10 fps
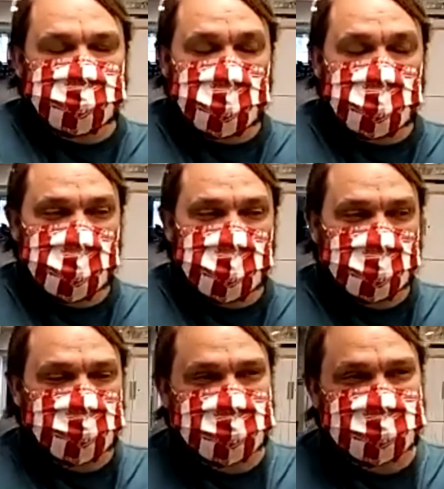
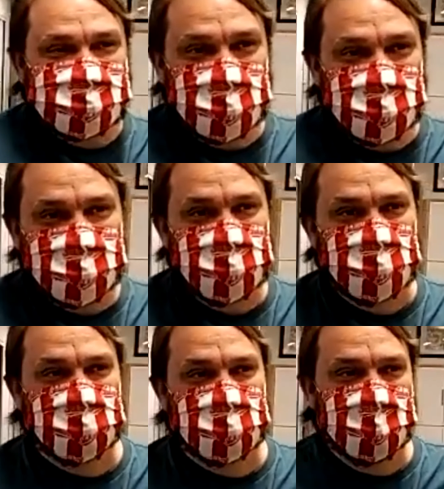SciMaps exhibit
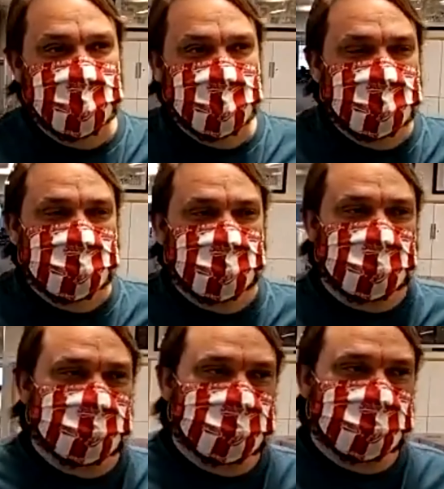
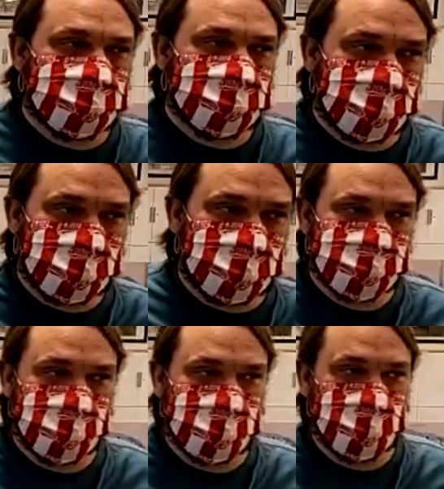um,
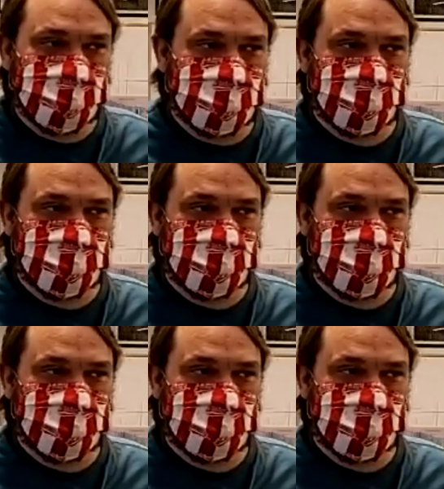also